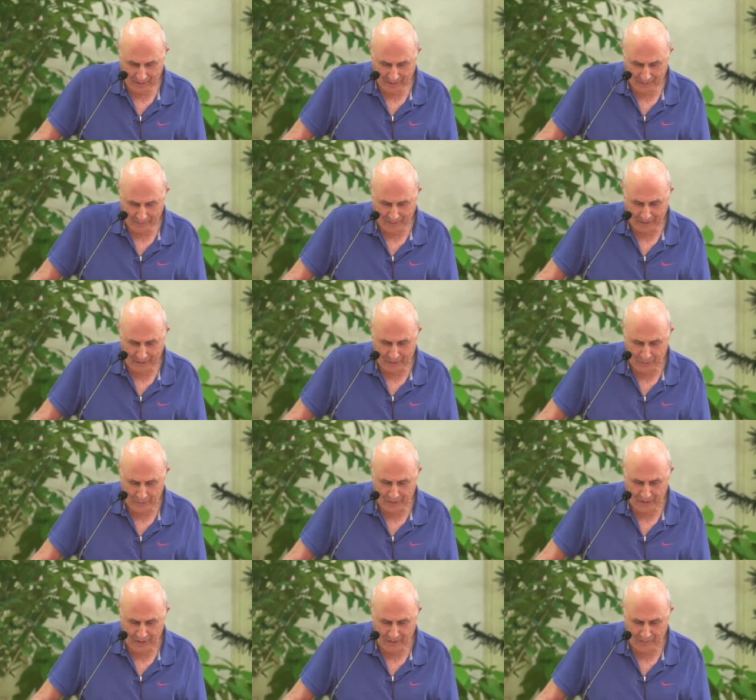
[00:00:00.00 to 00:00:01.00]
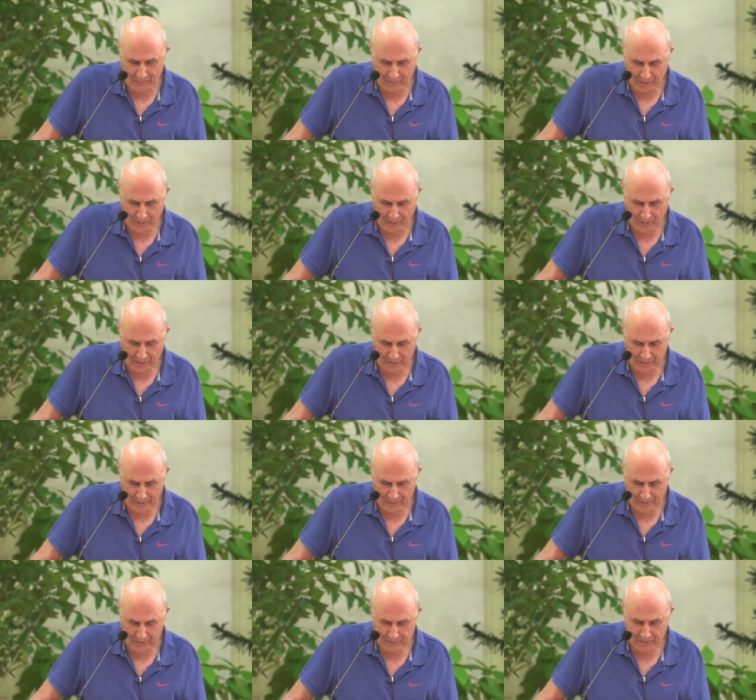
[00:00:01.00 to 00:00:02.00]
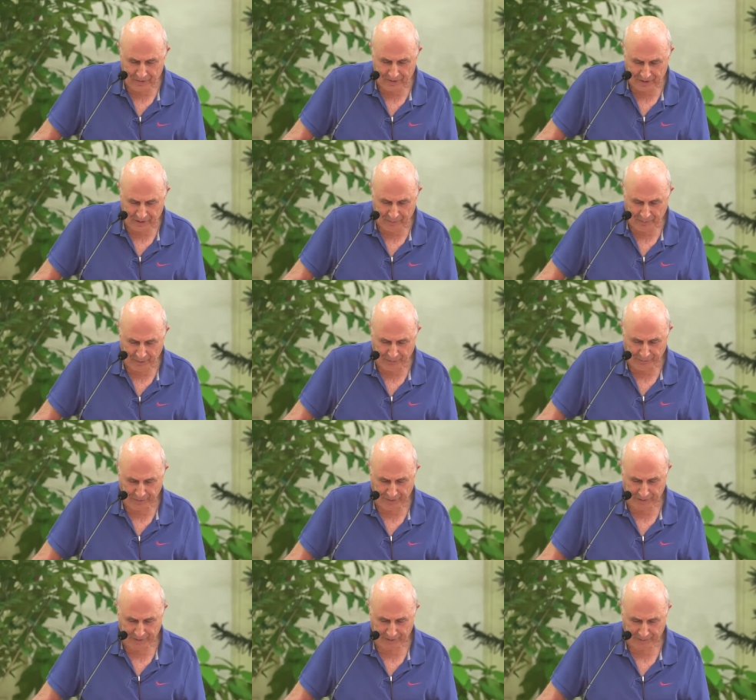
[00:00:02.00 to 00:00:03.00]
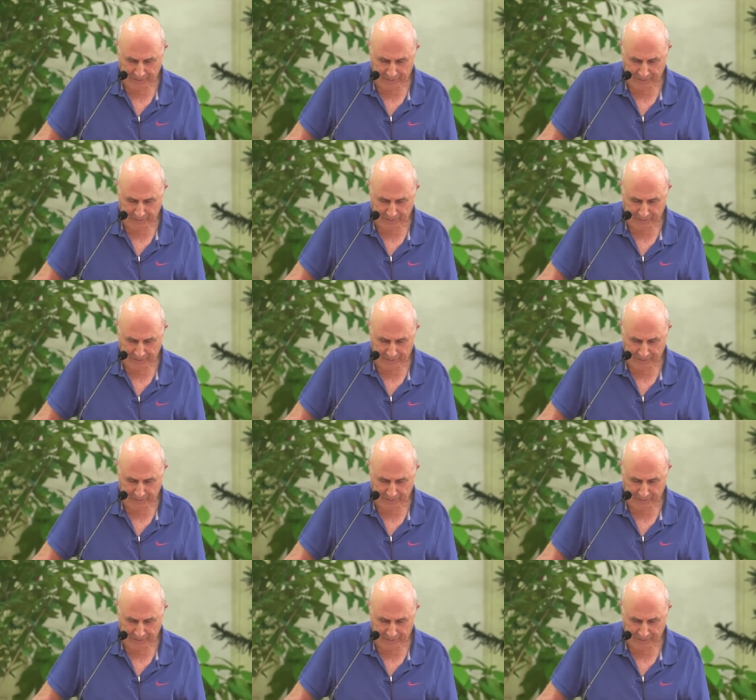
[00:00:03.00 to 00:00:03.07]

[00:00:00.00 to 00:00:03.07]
By doing more to simplify